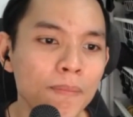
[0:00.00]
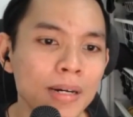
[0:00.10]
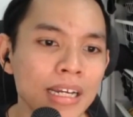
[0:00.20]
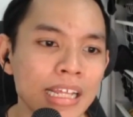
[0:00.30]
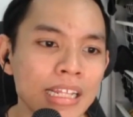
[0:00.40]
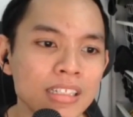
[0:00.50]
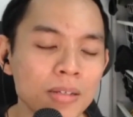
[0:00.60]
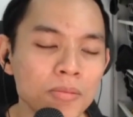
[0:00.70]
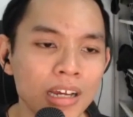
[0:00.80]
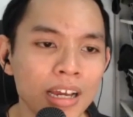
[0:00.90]
But at the
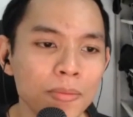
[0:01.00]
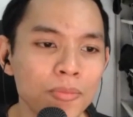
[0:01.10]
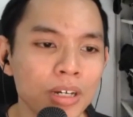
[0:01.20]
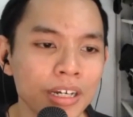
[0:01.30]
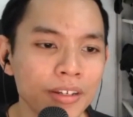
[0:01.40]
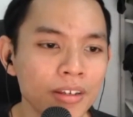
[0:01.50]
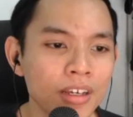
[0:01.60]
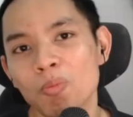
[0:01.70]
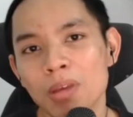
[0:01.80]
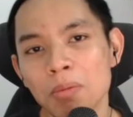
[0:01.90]
same time, right,
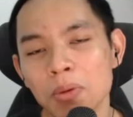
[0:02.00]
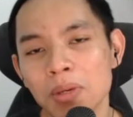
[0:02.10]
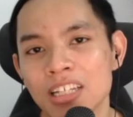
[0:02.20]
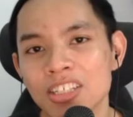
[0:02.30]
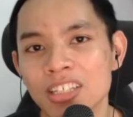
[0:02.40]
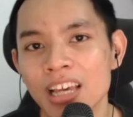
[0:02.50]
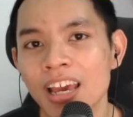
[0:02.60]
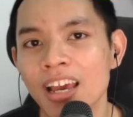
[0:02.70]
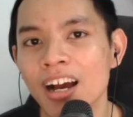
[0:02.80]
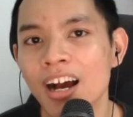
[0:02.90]
maybe we can share